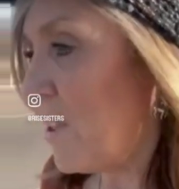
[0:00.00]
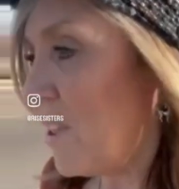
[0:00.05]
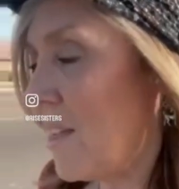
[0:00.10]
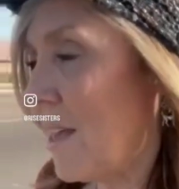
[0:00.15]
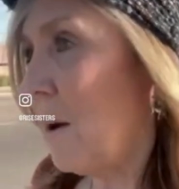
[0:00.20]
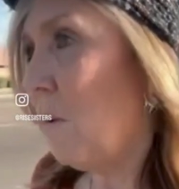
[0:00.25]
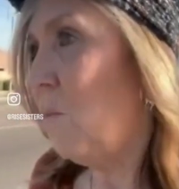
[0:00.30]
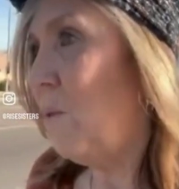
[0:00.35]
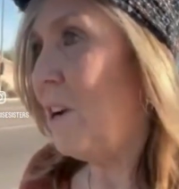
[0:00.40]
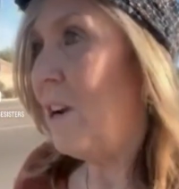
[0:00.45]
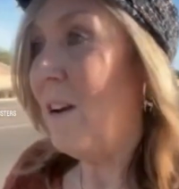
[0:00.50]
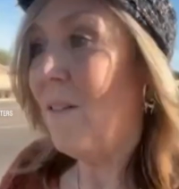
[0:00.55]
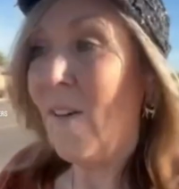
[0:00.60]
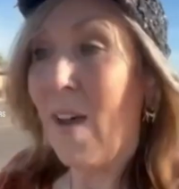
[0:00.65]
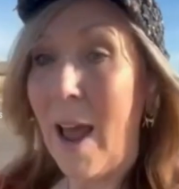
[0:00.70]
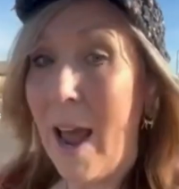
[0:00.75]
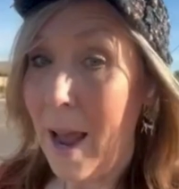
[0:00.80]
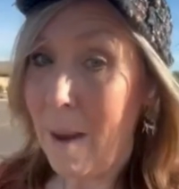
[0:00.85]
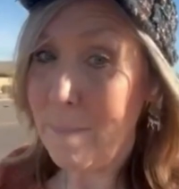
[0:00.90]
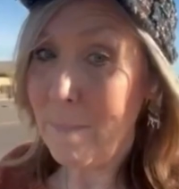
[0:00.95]
that wouldn't have
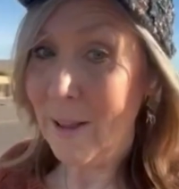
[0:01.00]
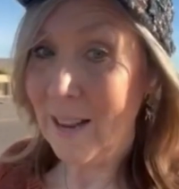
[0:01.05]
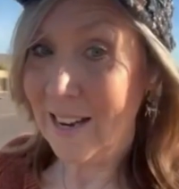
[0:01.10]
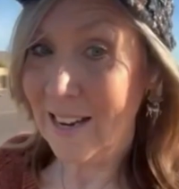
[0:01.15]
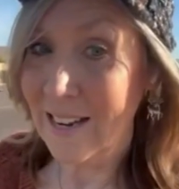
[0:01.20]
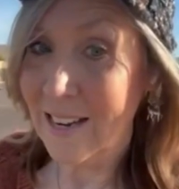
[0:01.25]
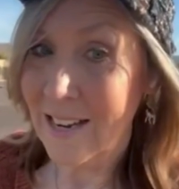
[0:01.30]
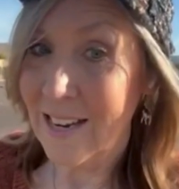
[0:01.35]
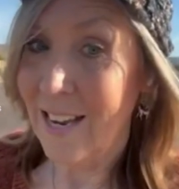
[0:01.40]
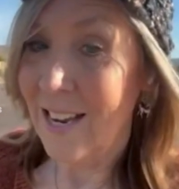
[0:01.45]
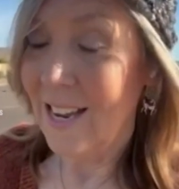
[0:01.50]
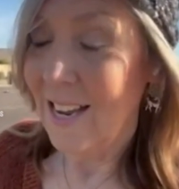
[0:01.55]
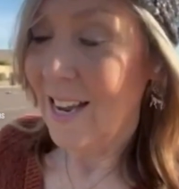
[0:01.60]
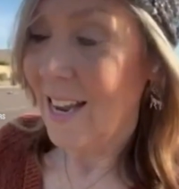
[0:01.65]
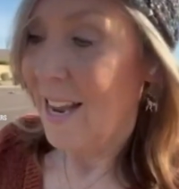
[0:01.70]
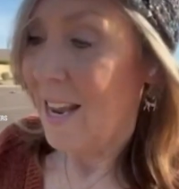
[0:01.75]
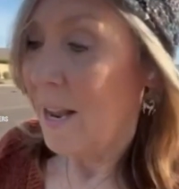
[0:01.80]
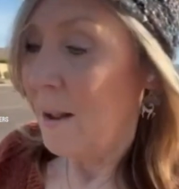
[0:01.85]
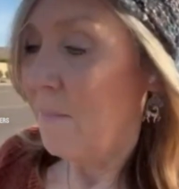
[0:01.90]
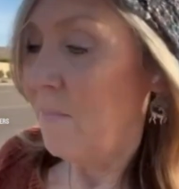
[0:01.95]
happened
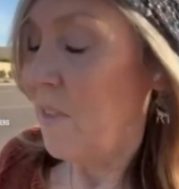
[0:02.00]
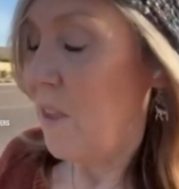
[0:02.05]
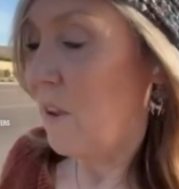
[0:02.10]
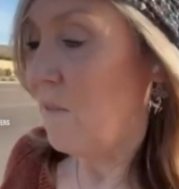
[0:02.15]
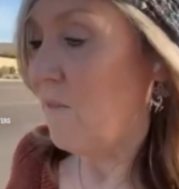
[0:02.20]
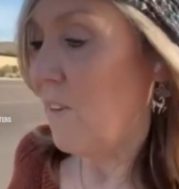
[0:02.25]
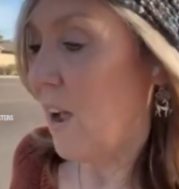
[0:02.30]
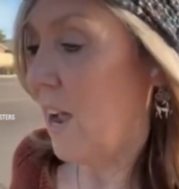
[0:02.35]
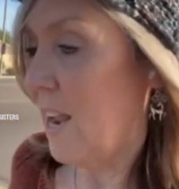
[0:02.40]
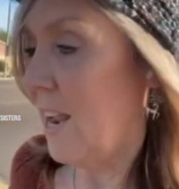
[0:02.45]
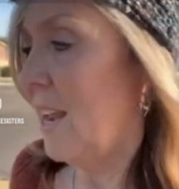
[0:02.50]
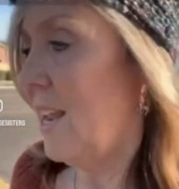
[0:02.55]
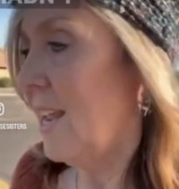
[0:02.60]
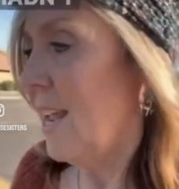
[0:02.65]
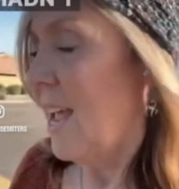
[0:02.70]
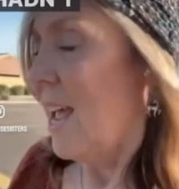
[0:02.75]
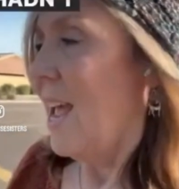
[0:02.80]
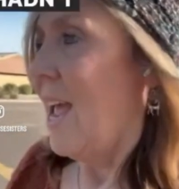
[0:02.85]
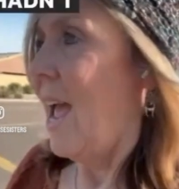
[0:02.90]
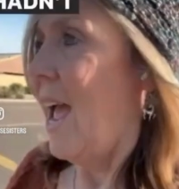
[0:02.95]
if I
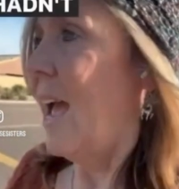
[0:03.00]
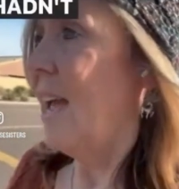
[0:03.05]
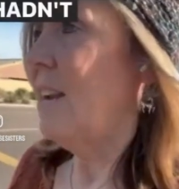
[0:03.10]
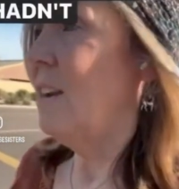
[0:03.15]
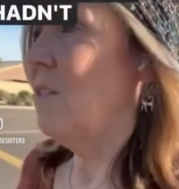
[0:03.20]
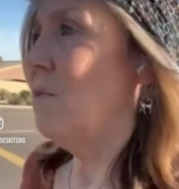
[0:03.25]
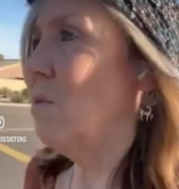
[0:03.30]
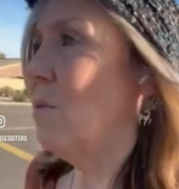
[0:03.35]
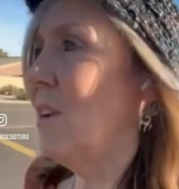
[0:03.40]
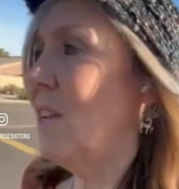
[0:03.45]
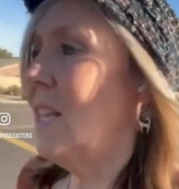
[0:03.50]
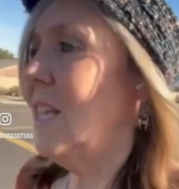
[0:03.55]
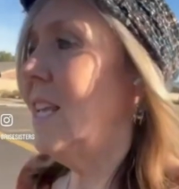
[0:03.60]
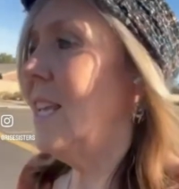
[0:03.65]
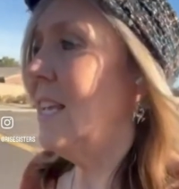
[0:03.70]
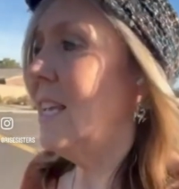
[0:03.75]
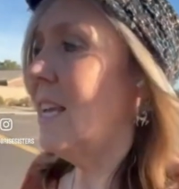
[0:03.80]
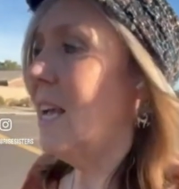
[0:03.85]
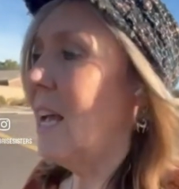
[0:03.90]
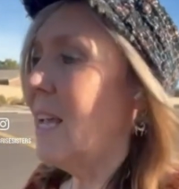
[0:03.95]
hadn't
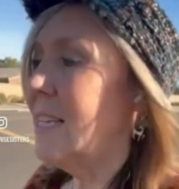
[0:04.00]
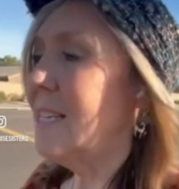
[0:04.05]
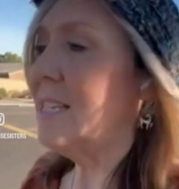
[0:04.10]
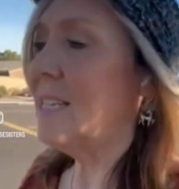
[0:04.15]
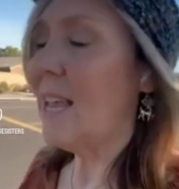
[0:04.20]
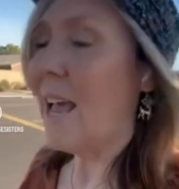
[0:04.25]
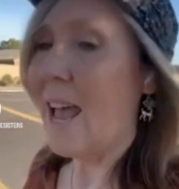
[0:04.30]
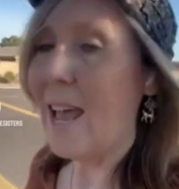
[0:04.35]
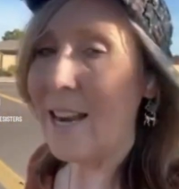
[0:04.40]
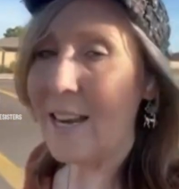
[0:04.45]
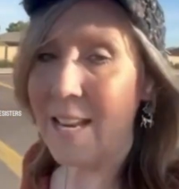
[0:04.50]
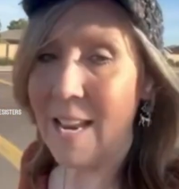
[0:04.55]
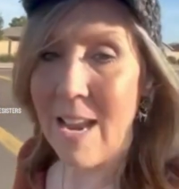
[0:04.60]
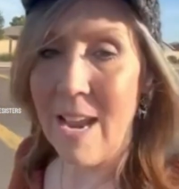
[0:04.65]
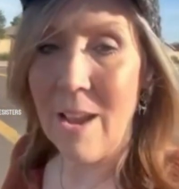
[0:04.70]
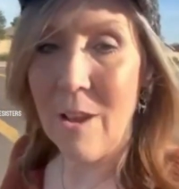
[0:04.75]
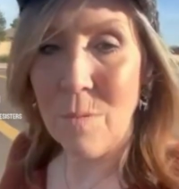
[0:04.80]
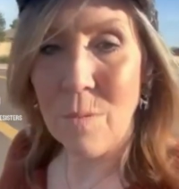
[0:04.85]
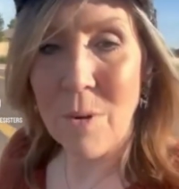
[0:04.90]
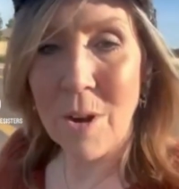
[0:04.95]
really sat
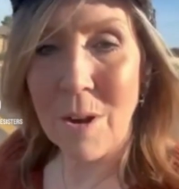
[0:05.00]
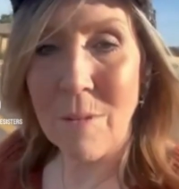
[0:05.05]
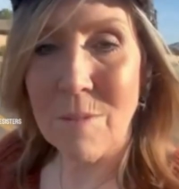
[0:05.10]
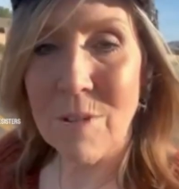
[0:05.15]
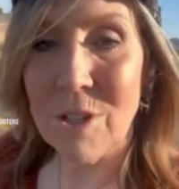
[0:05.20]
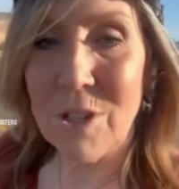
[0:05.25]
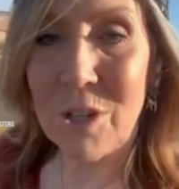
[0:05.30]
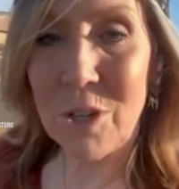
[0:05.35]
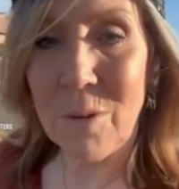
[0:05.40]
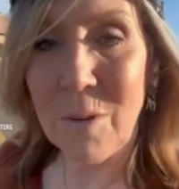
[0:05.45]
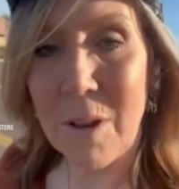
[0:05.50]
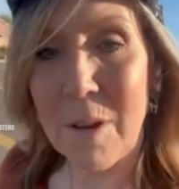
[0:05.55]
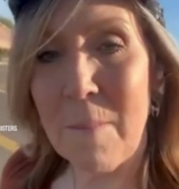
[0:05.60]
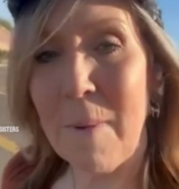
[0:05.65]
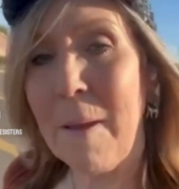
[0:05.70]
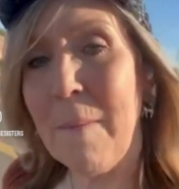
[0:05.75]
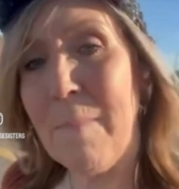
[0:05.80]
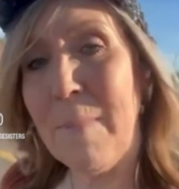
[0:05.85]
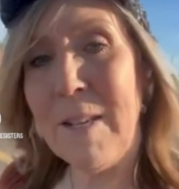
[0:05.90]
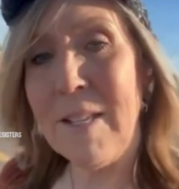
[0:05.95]
down when I was doing
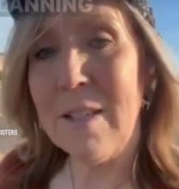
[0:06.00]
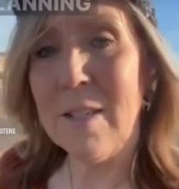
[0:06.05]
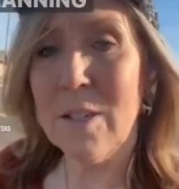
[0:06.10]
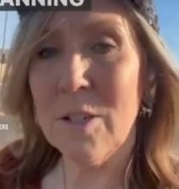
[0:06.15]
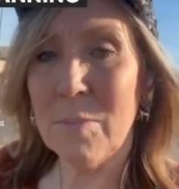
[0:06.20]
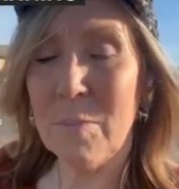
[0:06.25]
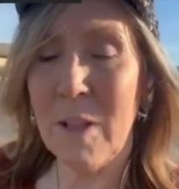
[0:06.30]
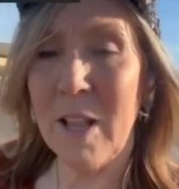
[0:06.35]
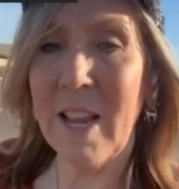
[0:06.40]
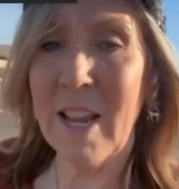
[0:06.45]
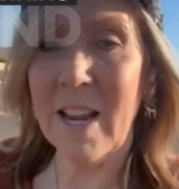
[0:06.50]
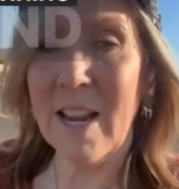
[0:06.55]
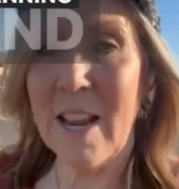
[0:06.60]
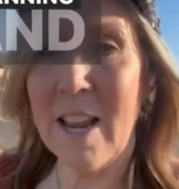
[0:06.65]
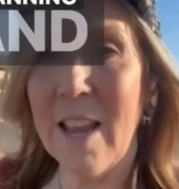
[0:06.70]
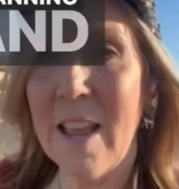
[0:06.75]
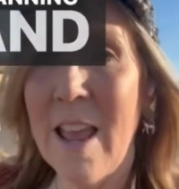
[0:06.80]
my business planning